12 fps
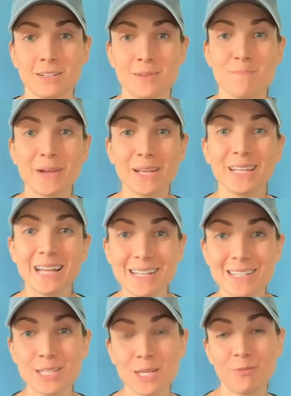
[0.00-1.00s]
My
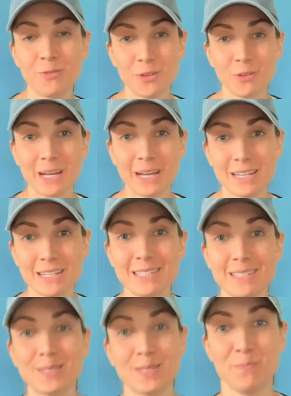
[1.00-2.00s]
last tip for you guys
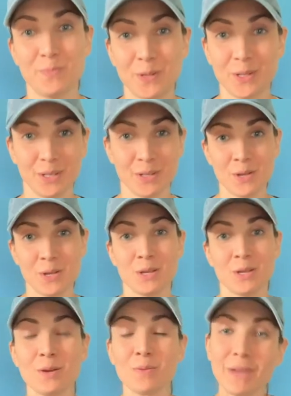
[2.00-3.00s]
is simple.
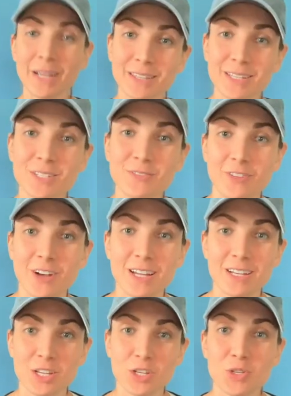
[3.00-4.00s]
Make this
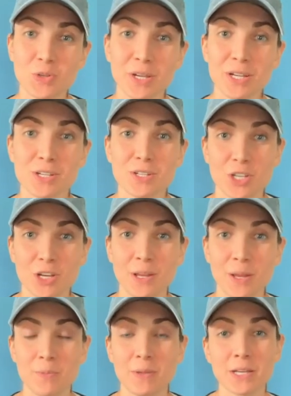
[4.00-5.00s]
fun. Enjoy your
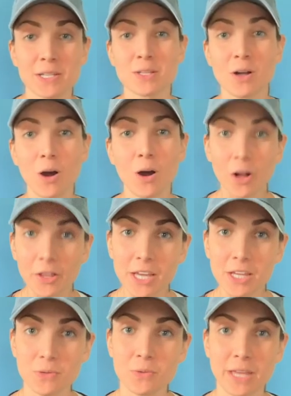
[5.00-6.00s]
journey, because all
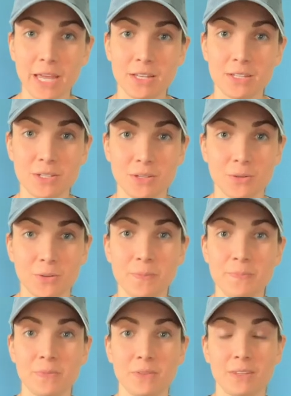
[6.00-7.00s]
that you can do
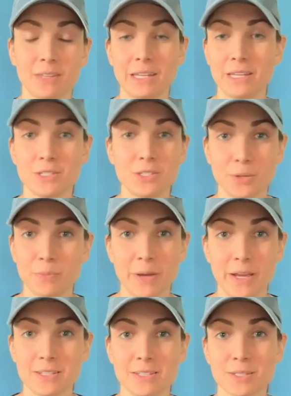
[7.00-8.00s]
is your
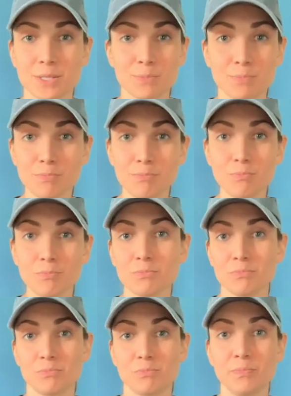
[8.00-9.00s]
best.
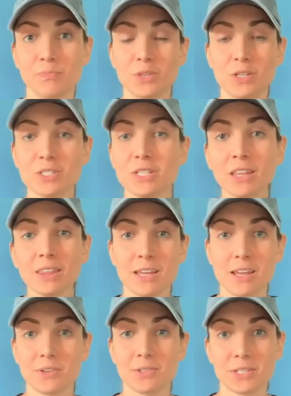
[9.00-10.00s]
There's nothing
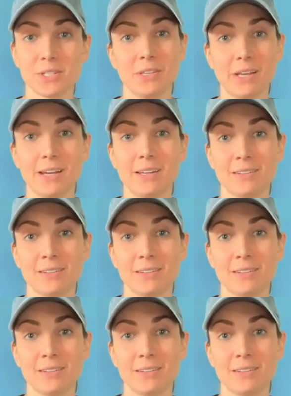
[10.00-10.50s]
else to that.